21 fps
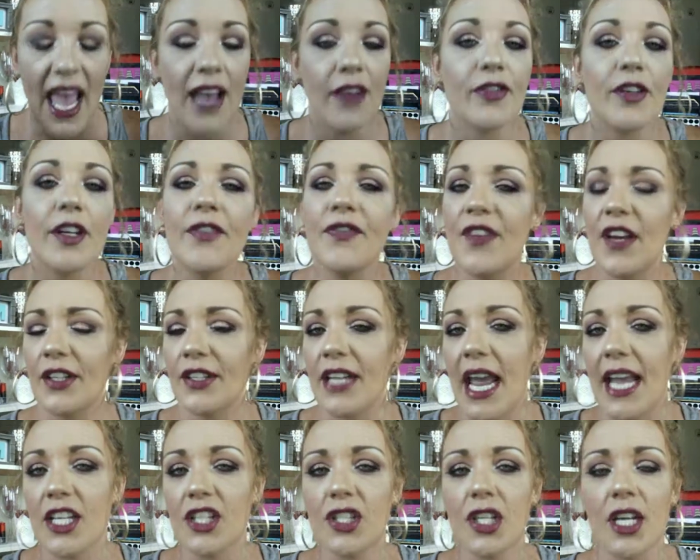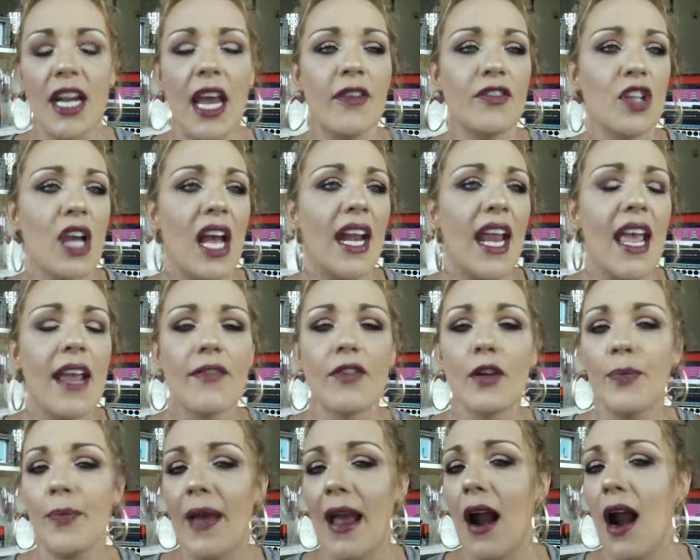Every foundation, I've tried
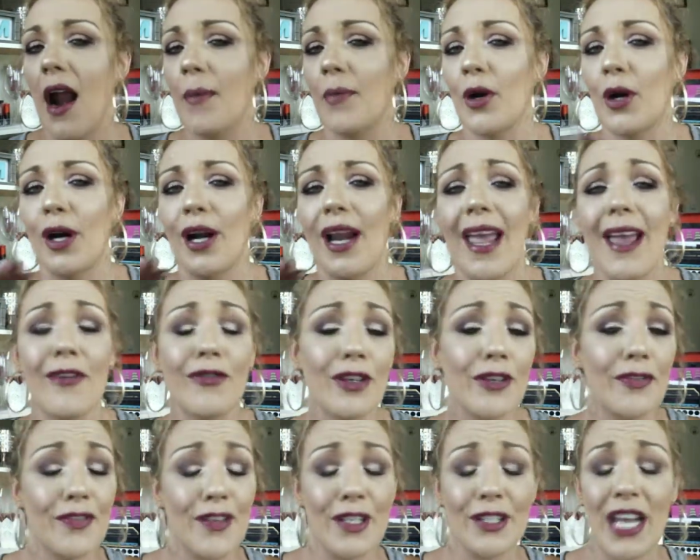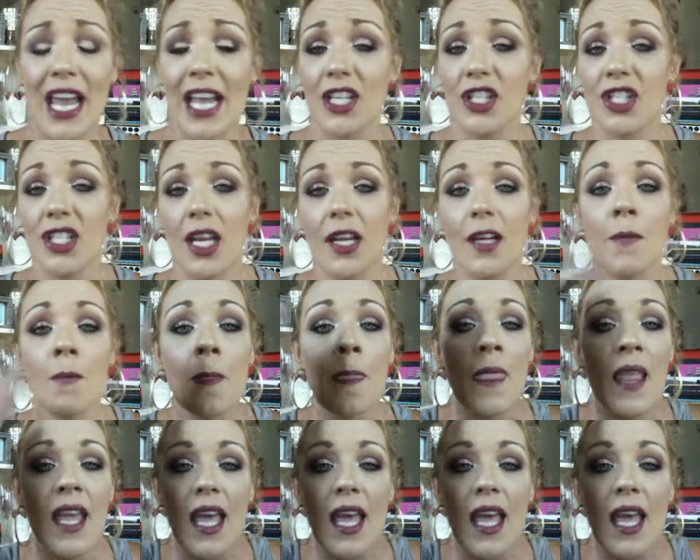every primer, every foundation,